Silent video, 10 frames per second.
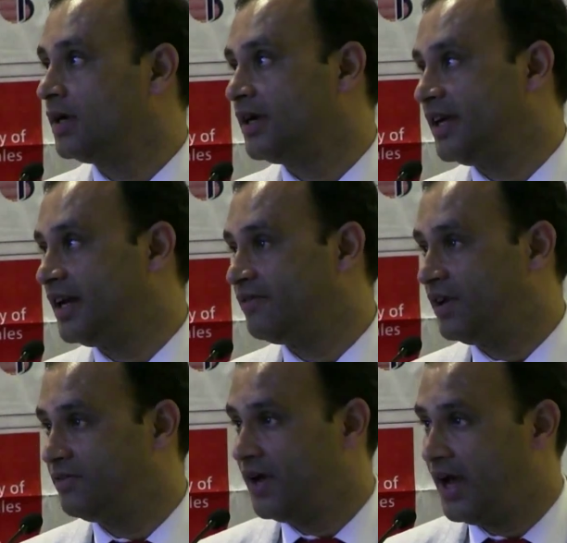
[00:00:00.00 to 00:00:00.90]

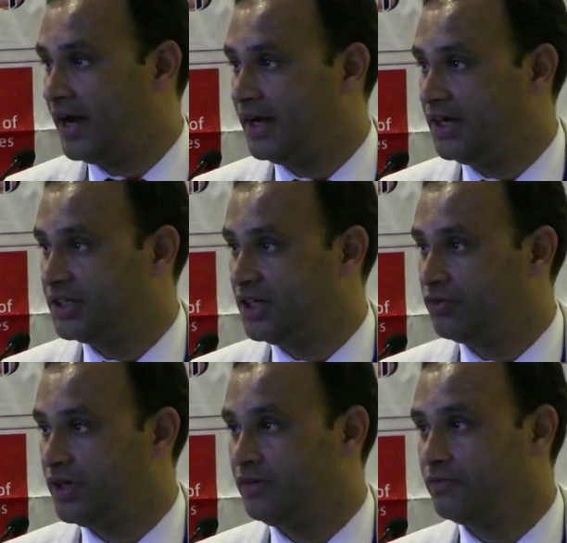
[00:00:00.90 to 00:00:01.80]
TNF-alpha and
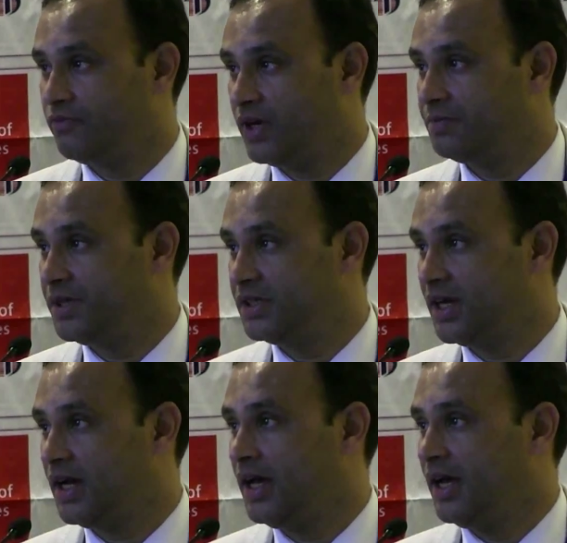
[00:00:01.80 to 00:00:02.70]
interleukin-1
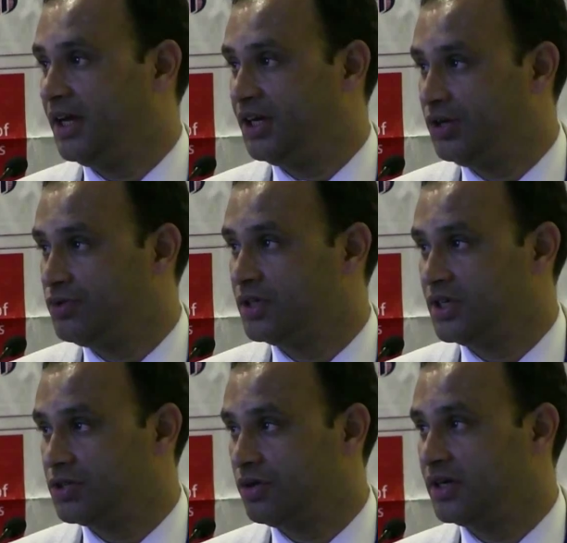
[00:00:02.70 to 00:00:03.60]
beta, induce
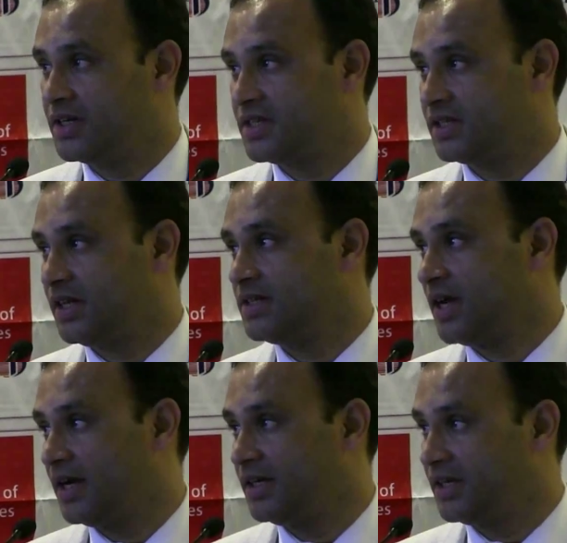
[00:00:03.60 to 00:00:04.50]
insulin resistance
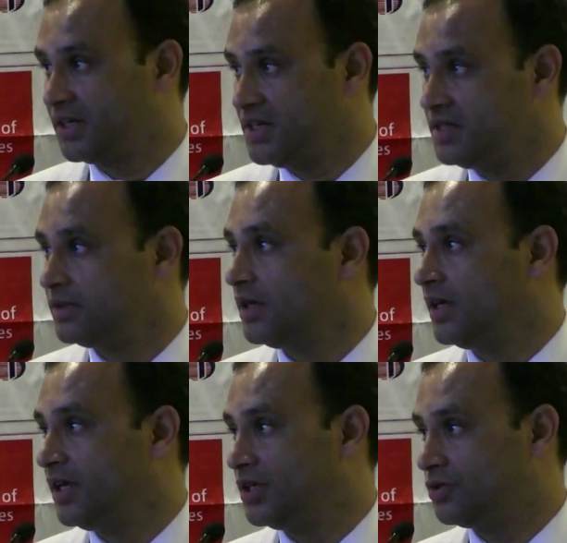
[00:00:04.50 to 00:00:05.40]
and decreased
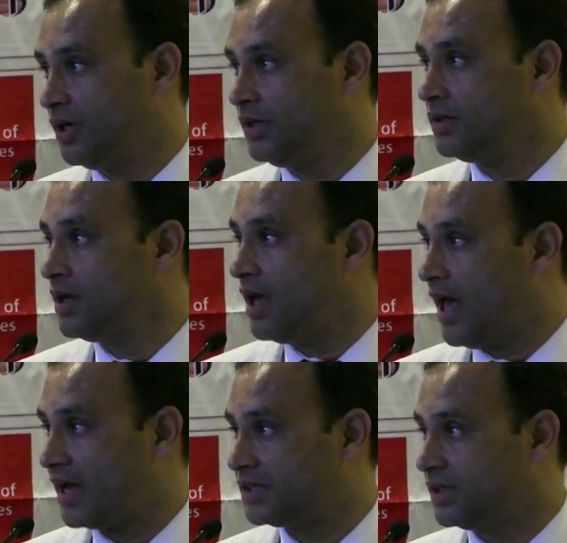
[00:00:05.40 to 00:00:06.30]
insulin
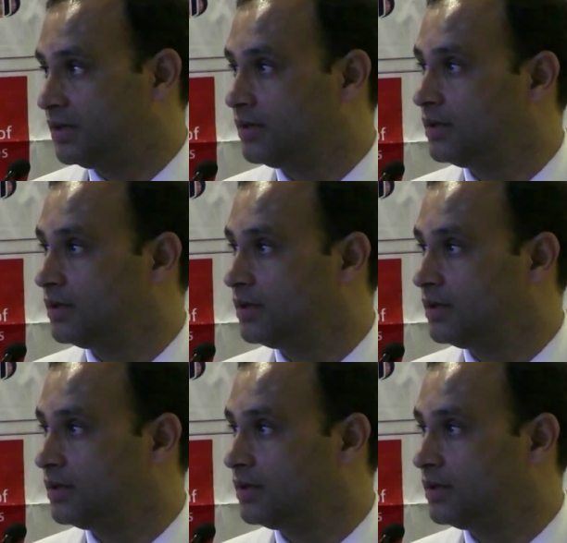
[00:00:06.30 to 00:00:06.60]
action.